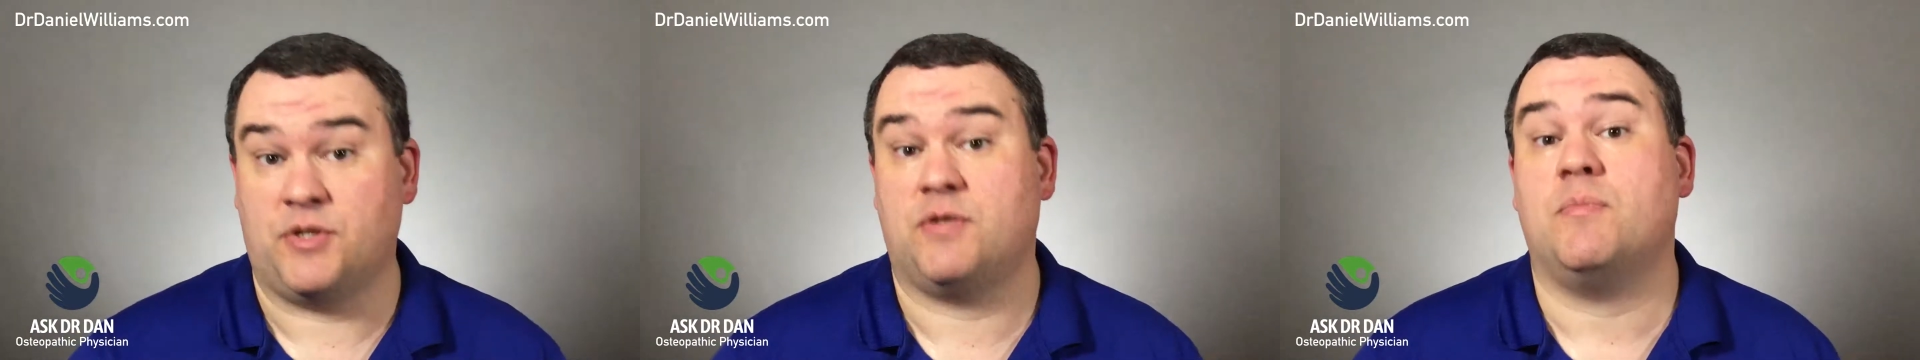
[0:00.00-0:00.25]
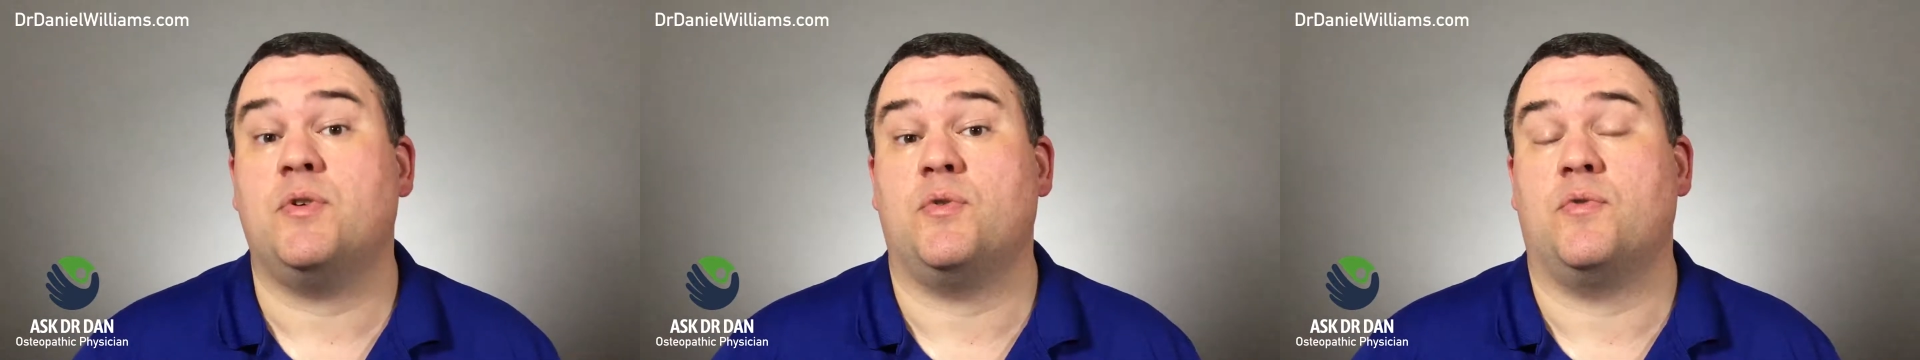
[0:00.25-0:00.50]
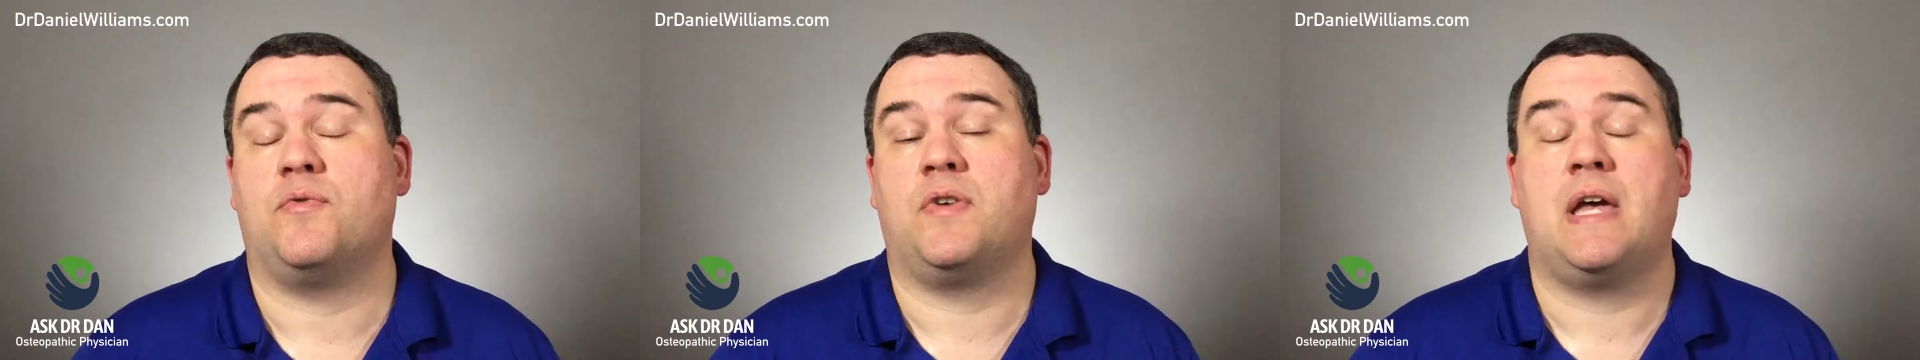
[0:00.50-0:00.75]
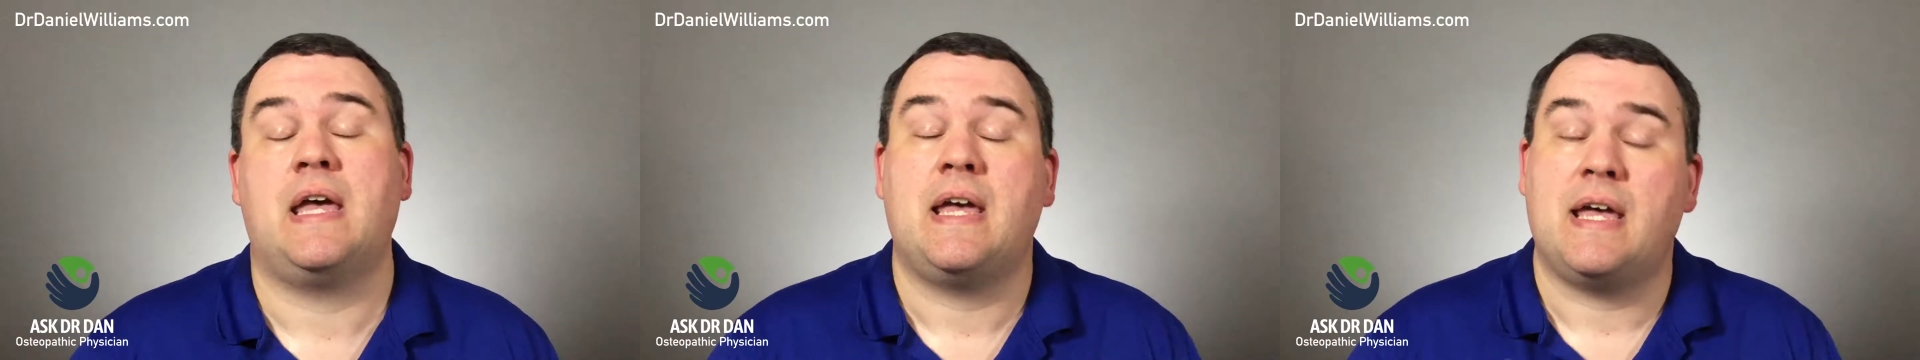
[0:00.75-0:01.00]
us move.
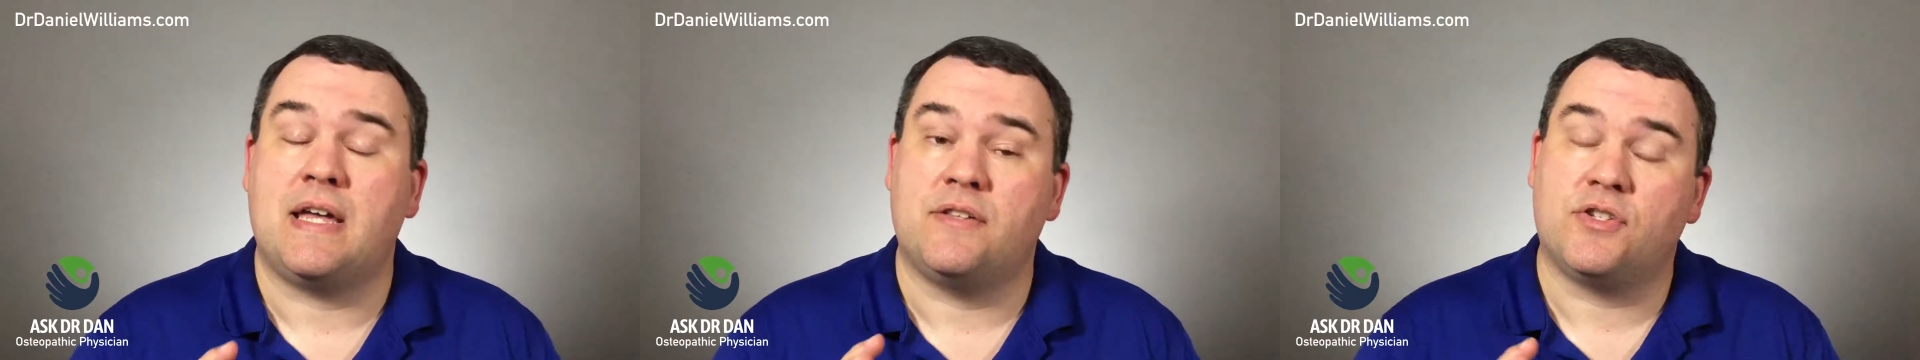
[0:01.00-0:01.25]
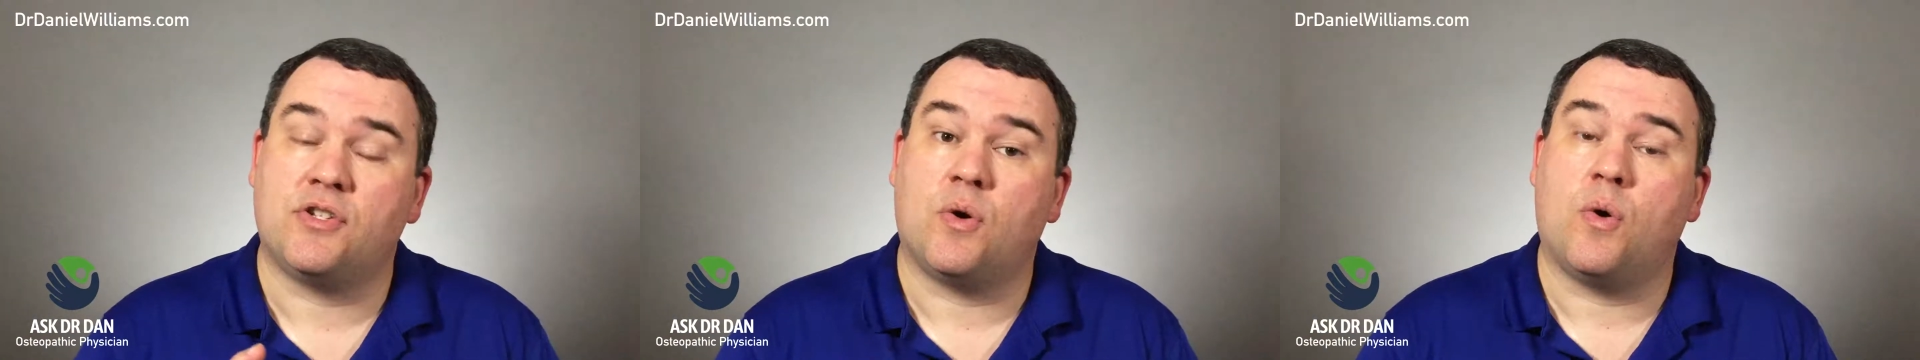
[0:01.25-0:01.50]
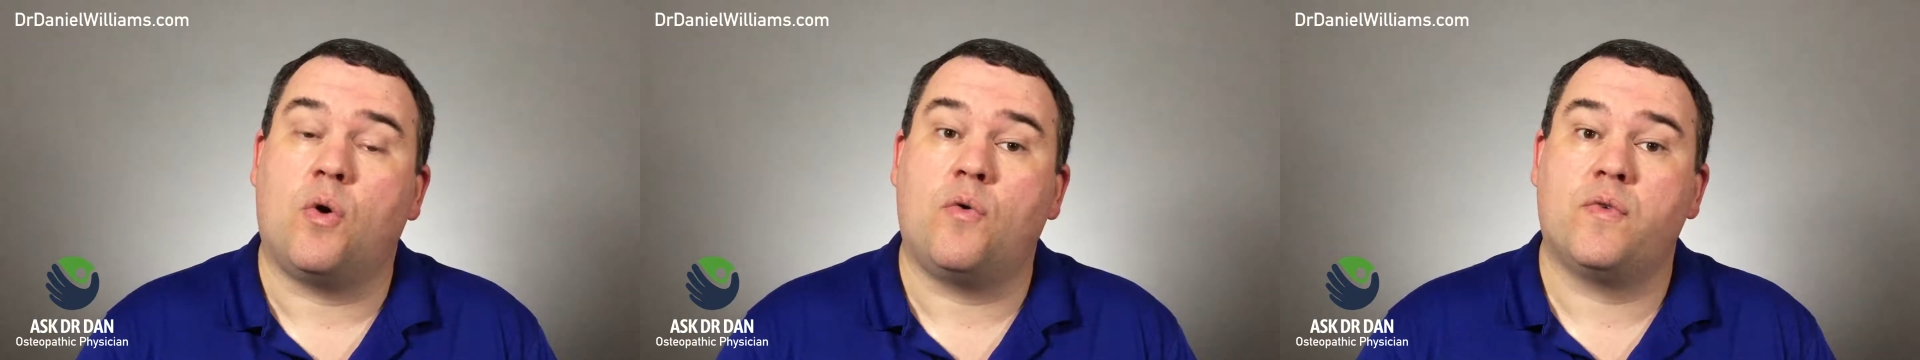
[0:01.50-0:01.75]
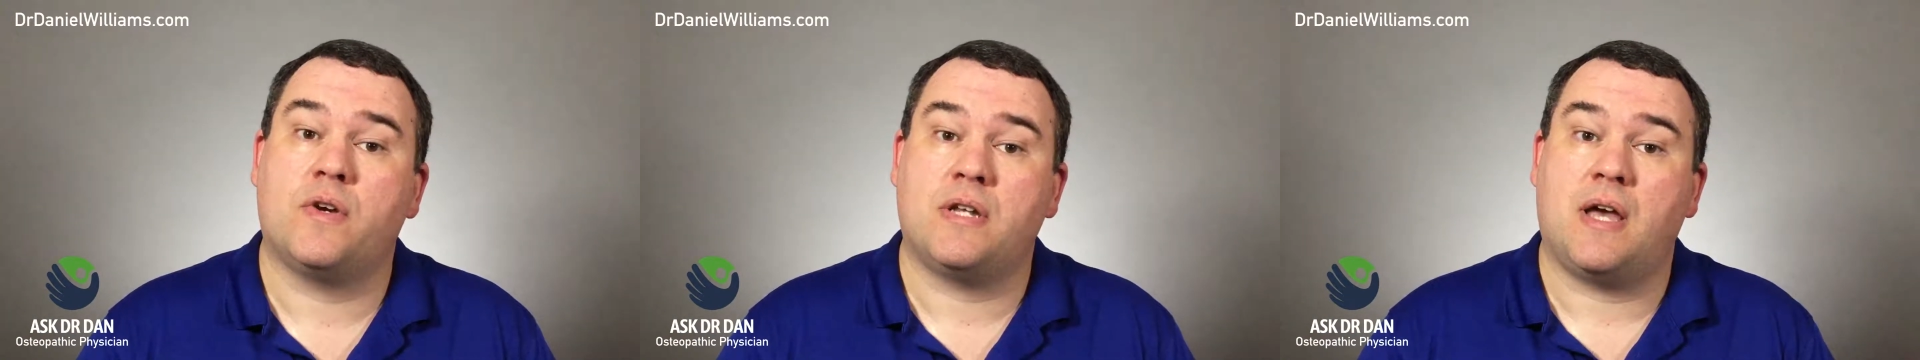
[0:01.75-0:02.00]
And so
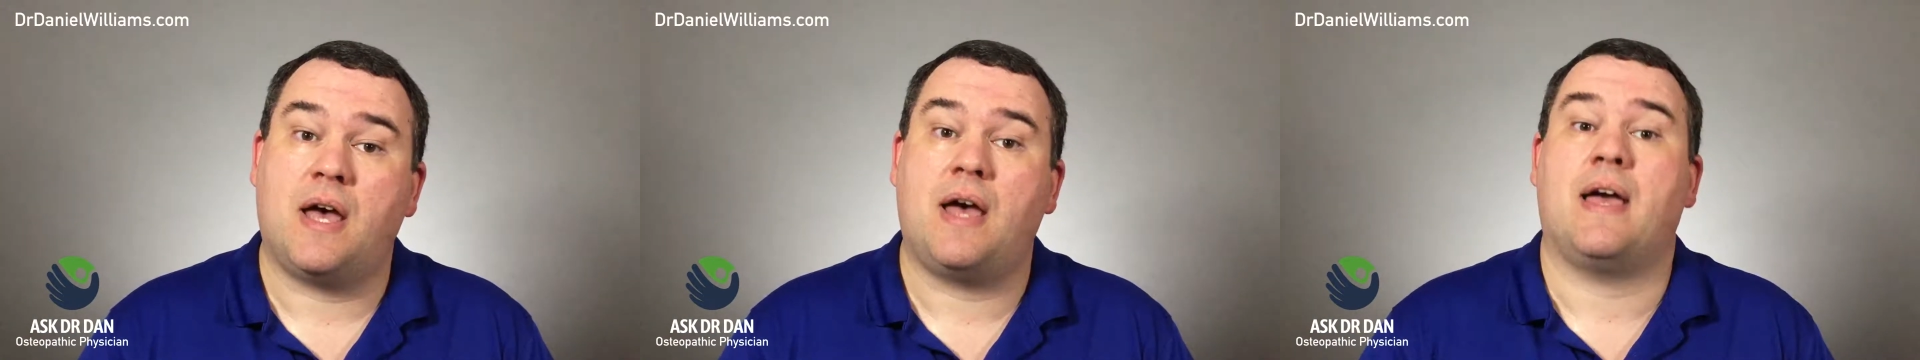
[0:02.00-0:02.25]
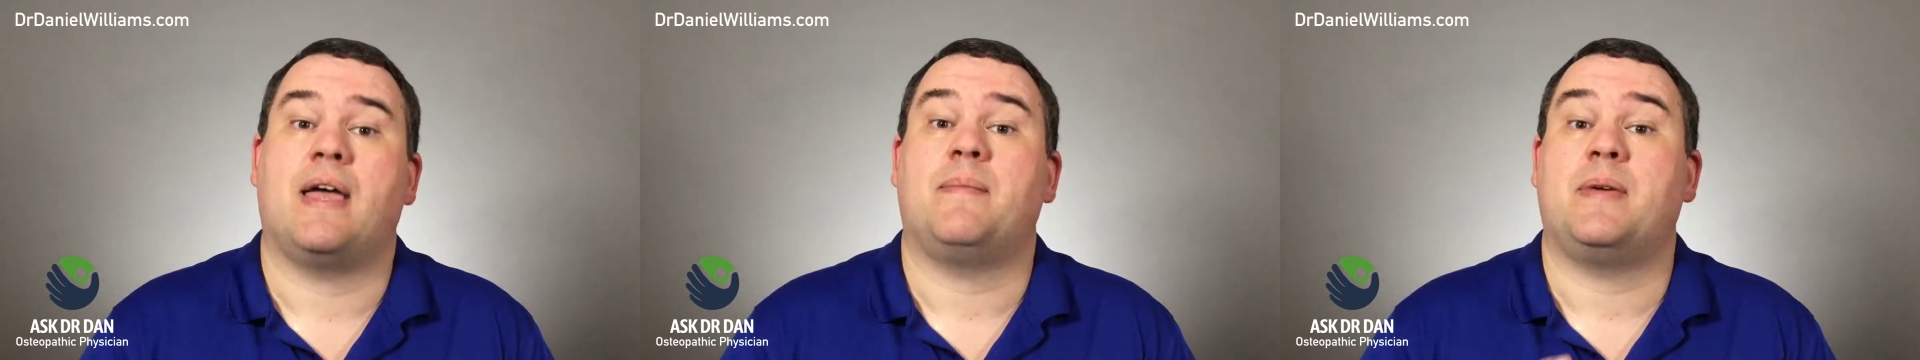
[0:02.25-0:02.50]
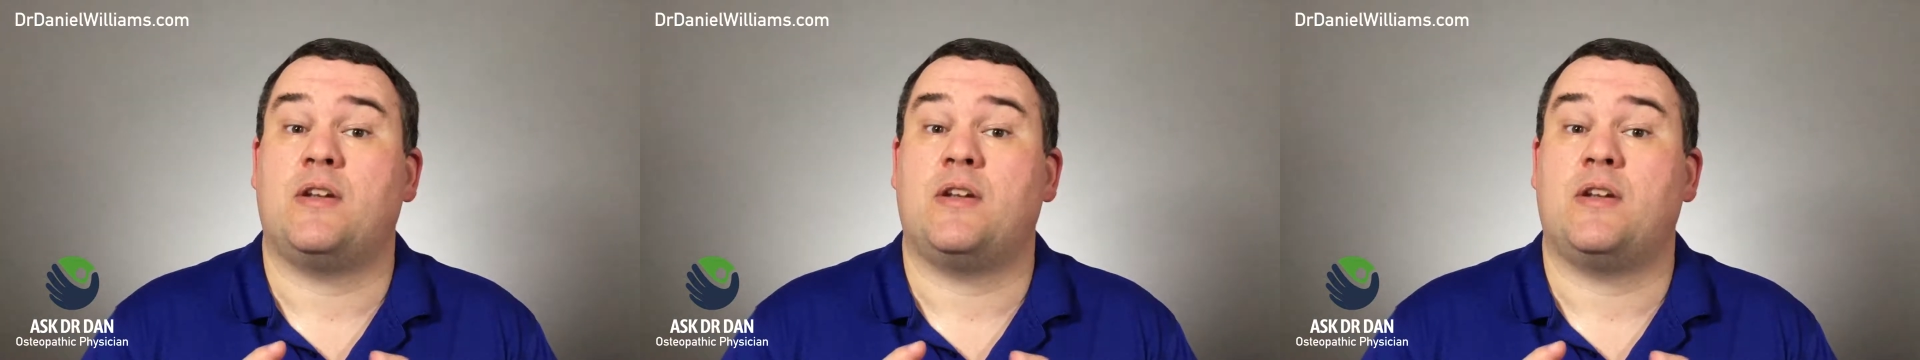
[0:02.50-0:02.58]
over time,